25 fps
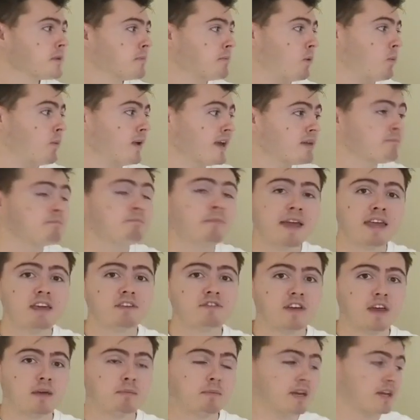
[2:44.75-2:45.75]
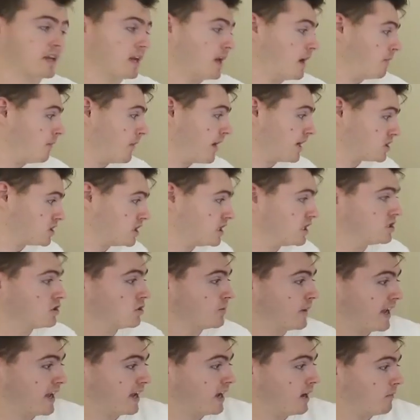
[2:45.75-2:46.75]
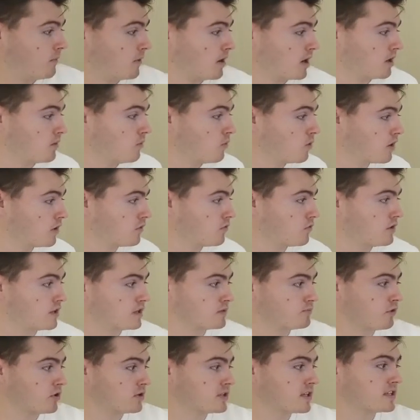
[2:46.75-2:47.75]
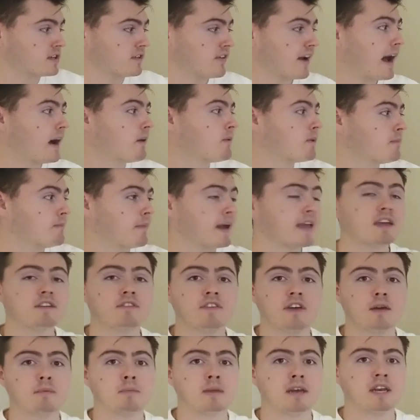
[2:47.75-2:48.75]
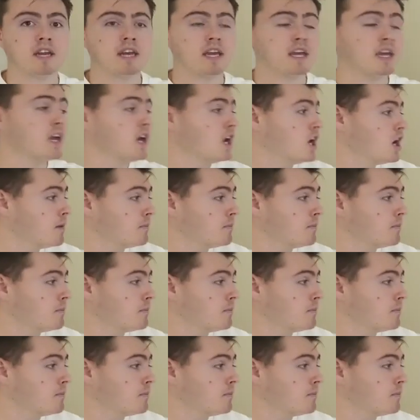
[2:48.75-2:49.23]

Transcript: But we can make vitamin D, and we actually do it here, and we're gonna walk you through this process of how we make vitamin D.